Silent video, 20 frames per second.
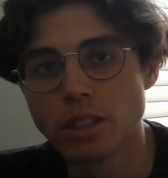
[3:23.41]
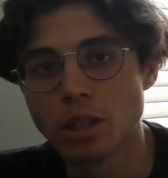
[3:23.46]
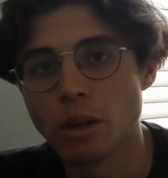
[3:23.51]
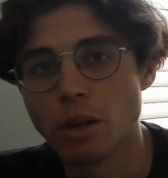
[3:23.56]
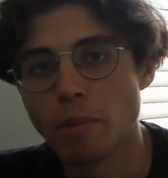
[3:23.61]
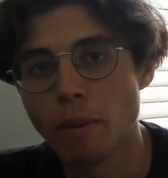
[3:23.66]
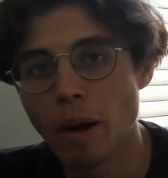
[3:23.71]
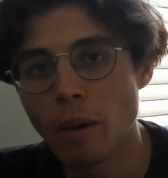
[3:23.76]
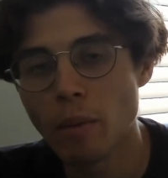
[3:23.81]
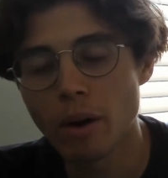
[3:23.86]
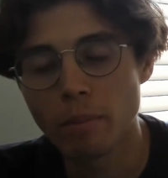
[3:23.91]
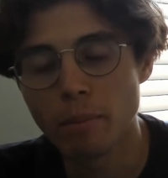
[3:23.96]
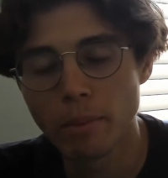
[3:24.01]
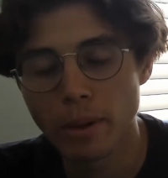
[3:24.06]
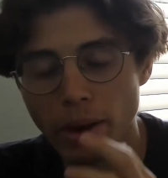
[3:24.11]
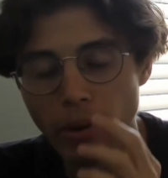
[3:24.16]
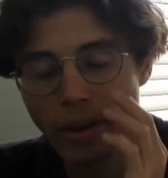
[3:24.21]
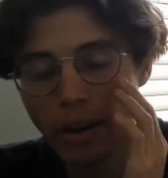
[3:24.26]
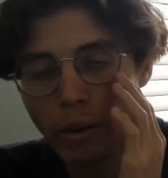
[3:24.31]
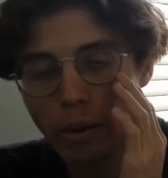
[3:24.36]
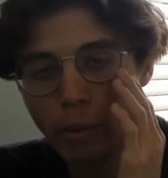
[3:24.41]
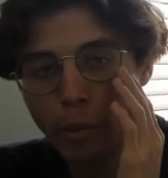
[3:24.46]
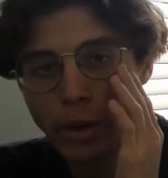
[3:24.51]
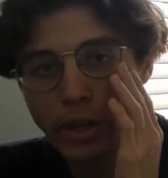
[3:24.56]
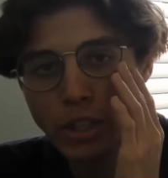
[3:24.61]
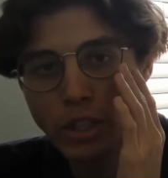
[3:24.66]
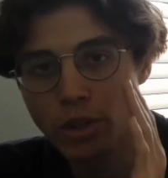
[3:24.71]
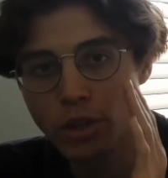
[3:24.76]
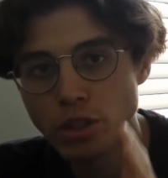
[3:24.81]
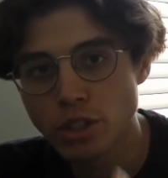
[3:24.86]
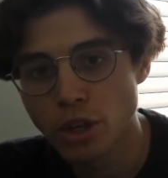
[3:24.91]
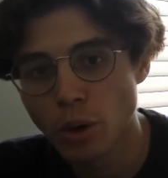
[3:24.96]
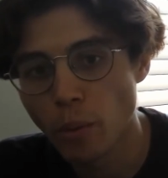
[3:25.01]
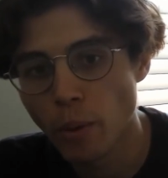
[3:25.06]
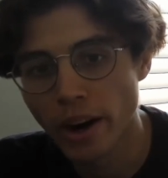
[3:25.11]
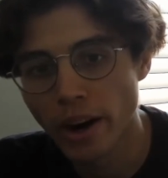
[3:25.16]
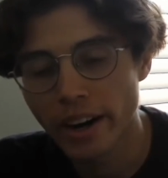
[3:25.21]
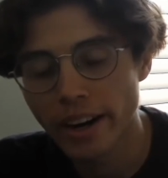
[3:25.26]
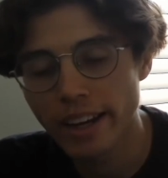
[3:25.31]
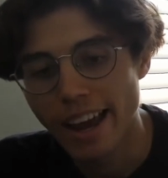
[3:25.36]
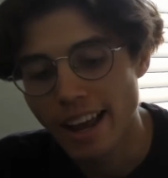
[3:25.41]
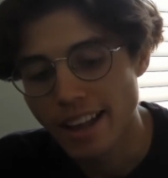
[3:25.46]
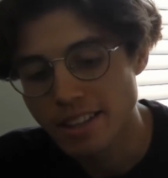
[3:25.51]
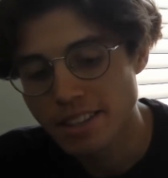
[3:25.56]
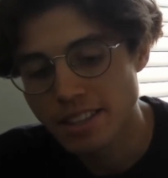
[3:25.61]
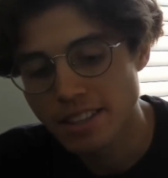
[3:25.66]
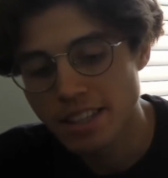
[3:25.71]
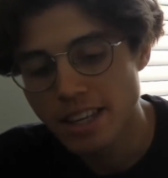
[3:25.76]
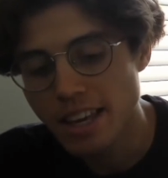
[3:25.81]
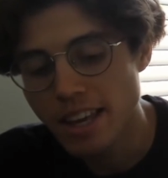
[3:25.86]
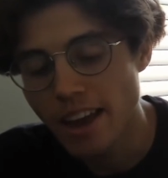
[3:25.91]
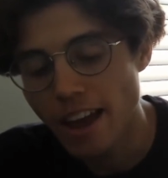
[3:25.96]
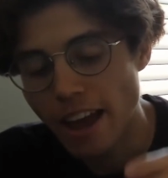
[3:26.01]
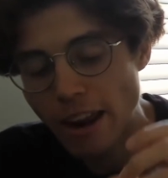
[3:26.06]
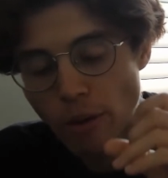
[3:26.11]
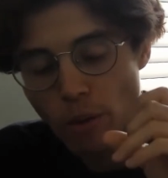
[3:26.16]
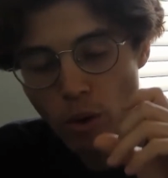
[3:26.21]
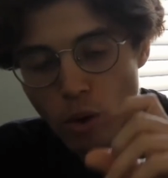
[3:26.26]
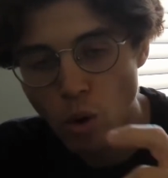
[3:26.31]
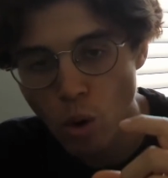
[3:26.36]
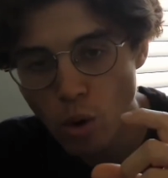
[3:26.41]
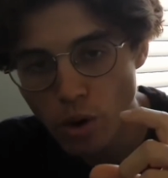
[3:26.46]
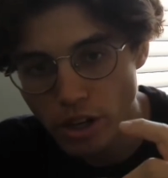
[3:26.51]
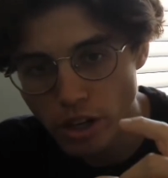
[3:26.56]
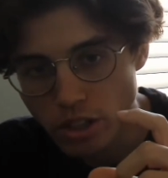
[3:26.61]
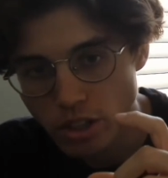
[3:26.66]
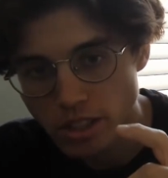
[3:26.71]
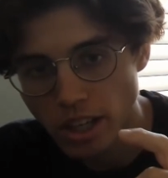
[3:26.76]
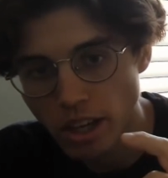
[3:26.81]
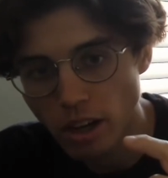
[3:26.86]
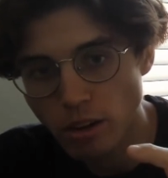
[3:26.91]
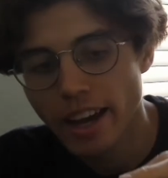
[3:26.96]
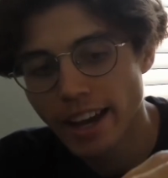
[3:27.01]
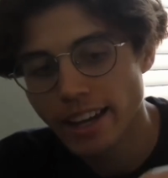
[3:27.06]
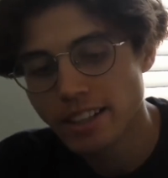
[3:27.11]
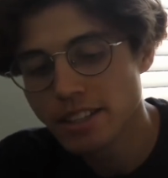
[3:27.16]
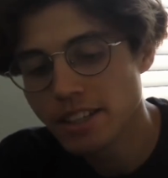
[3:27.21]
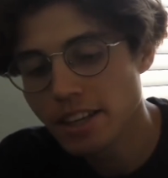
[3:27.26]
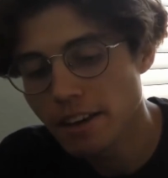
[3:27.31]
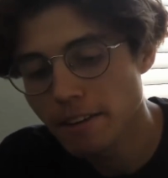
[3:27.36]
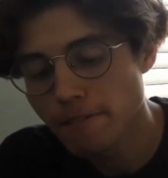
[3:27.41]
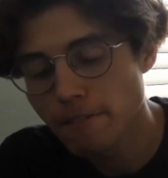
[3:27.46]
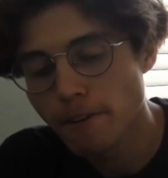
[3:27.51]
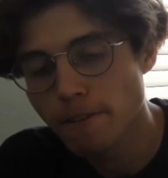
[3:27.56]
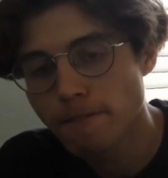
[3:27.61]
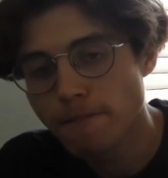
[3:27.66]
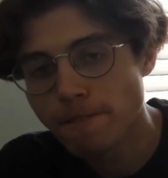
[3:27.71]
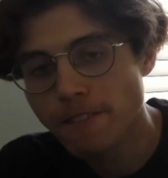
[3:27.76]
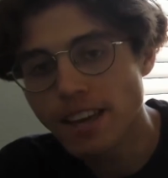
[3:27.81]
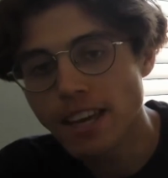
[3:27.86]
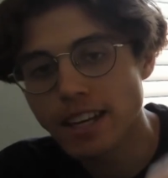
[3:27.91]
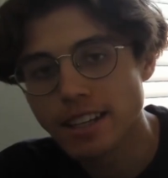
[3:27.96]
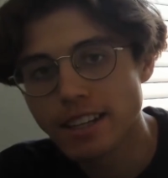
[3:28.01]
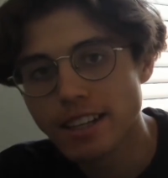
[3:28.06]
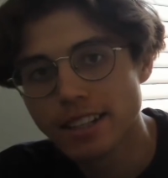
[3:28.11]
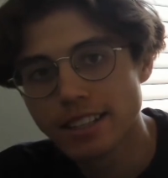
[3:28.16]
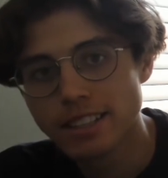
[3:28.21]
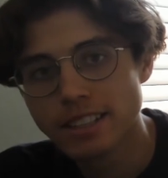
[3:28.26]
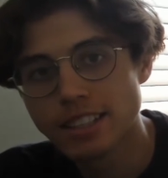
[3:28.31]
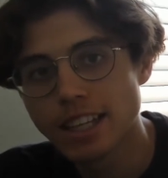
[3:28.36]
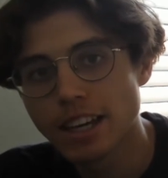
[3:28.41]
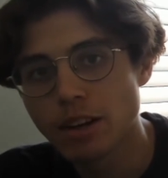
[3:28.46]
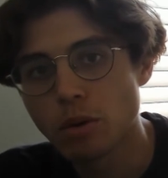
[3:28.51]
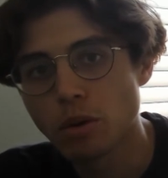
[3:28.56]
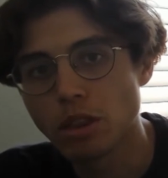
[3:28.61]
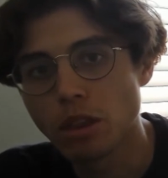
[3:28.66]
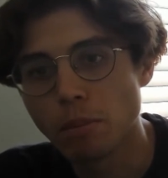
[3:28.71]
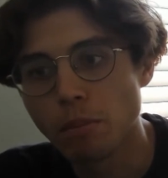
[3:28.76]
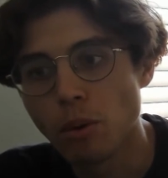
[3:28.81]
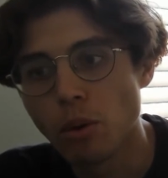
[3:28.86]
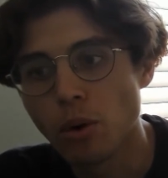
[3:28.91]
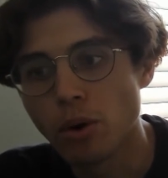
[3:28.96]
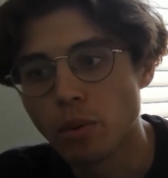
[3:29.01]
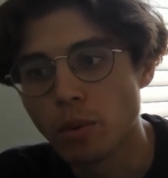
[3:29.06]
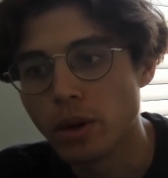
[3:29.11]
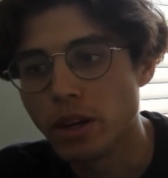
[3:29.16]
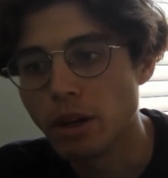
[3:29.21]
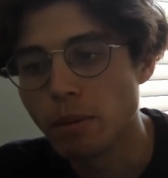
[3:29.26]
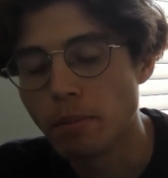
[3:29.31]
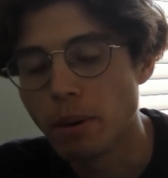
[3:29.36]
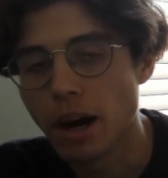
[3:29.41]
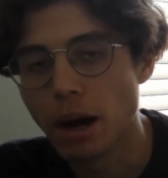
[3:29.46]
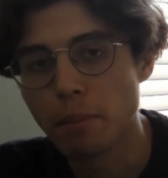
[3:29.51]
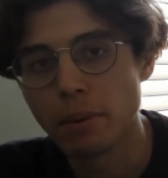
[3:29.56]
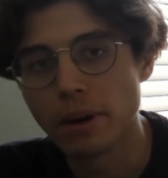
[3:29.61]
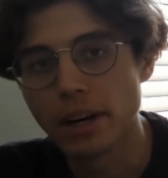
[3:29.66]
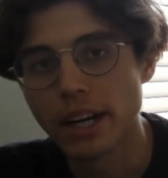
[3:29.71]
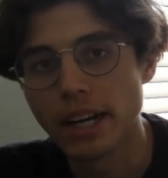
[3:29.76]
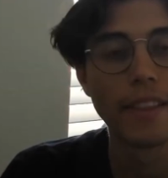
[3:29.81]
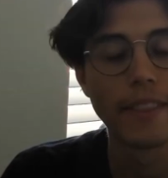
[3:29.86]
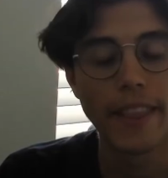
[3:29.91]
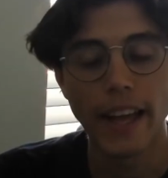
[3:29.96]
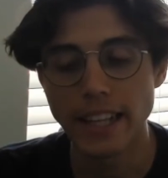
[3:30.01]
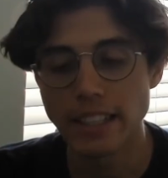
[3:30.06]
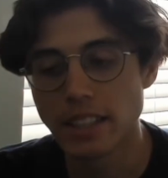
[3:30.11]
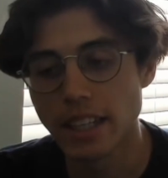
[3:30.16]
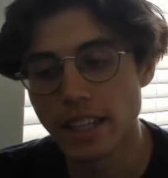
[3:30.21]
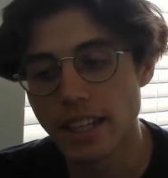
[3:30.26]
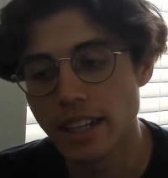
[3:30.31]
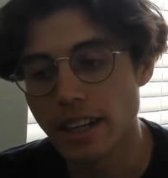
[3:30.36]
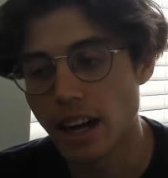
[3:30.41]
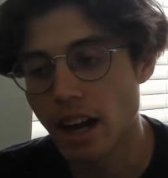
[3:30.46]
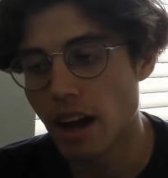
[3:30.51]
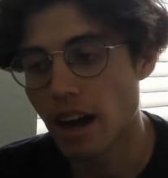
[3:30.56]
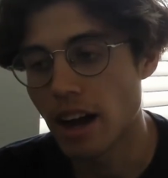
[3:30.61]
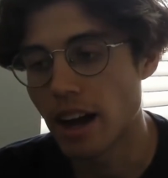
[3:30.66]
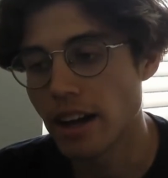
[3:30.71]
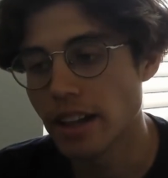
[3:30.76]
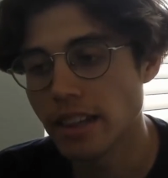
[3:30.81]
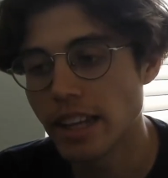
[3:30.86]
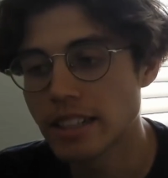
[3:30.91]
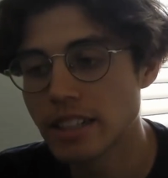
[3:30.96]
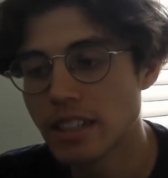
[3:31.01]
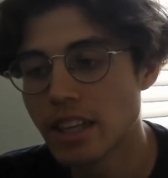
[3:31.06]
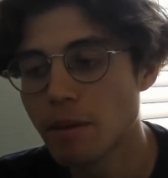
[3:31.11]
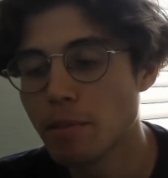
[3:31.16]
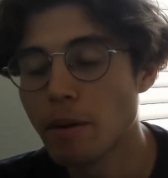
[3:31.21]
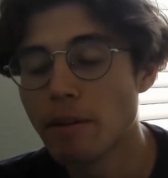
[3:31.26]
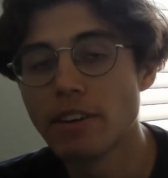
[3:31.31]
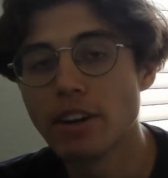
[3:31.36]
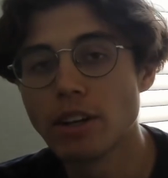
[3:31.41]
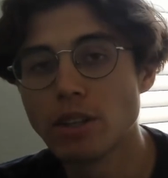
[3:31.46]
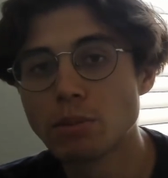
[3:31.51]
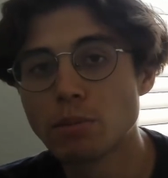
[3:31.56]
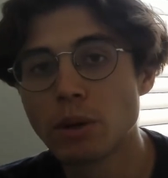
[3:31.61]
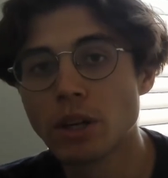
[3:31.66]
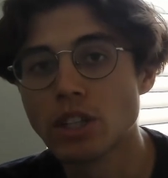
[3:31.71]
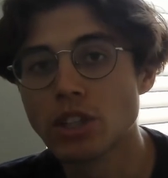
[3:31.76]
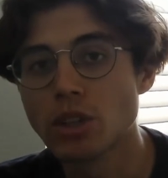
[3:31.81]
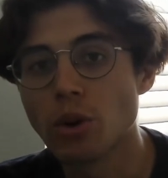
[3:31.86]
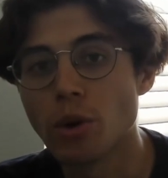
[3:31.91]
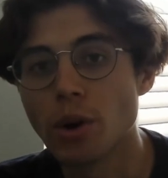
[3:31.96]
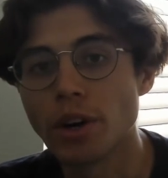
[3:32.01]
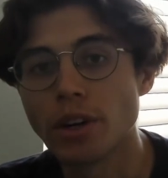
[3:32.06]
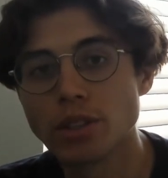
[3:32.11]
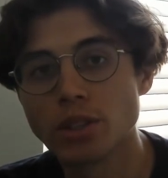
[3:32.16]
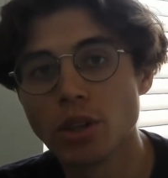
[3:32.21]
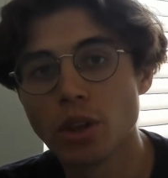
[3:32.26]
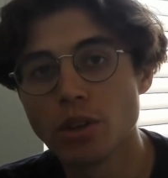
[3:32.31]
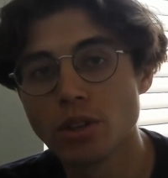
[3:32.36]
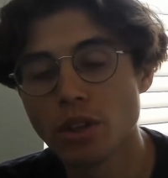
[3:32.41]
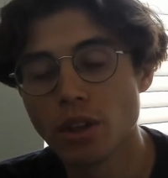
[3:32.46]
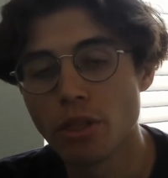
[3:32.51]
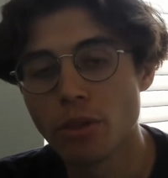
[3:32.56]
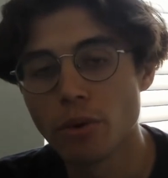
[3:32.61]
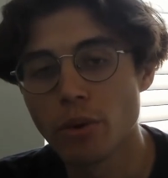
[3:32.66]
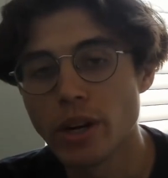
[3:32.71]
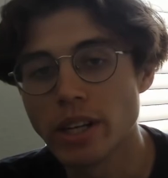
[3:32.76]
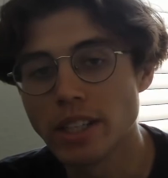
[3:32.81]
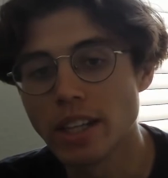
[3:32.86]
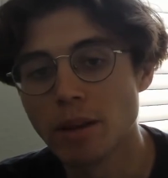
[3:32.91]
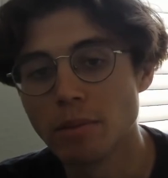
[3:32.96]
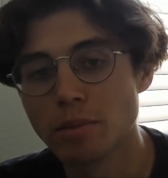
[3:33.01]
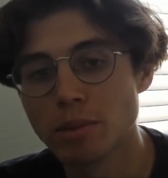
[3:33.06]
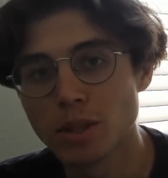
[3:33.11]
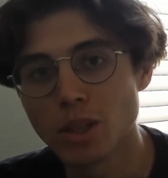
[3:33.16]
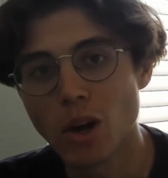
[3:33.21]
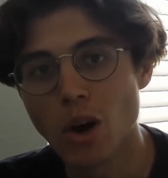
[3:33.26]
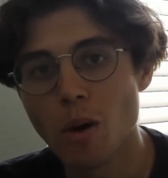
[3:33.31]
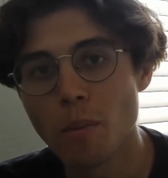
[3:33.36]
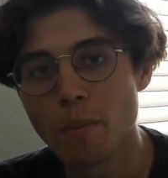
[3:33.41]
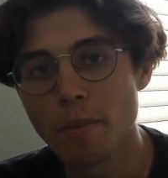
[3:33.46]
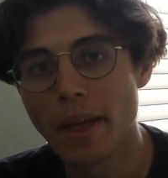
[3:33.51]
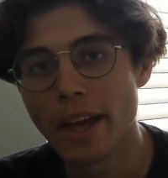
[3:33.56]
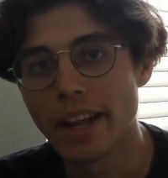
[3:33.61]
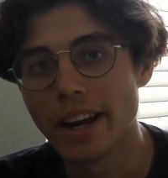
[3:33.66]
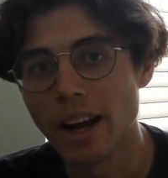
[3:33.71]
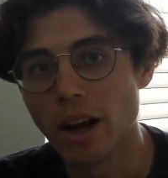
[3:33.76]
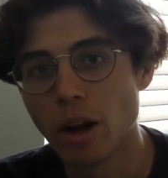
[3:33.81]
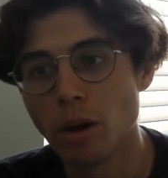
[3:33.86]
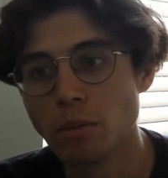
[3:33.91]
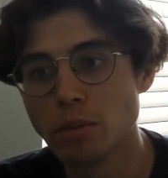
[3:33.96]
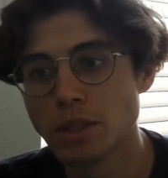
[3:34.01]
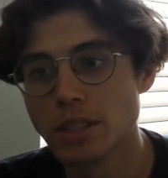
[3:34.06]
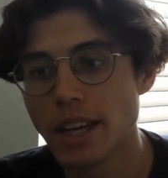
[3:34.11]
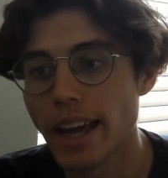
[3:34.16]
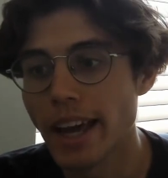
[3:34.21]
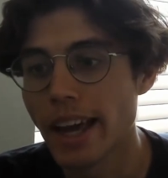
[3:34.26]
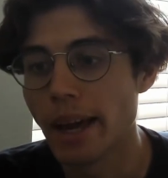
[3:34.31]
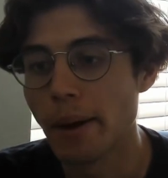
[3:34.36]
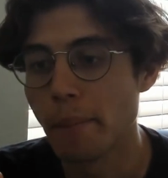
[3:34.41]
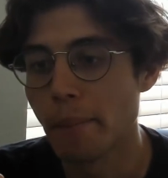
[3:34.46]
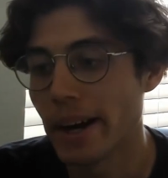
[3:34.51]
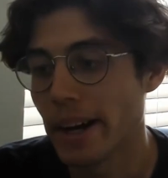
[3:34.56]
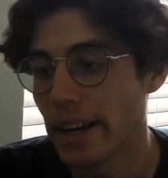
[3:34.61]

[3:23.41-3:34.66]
So you might want to play around with what shoes you're wearing and see and record yourself and see if your feet stick with the board when you pop or not. That's it. I like to keep my videos pretty short. So those are the 3 tips. Hope that helps, and bye.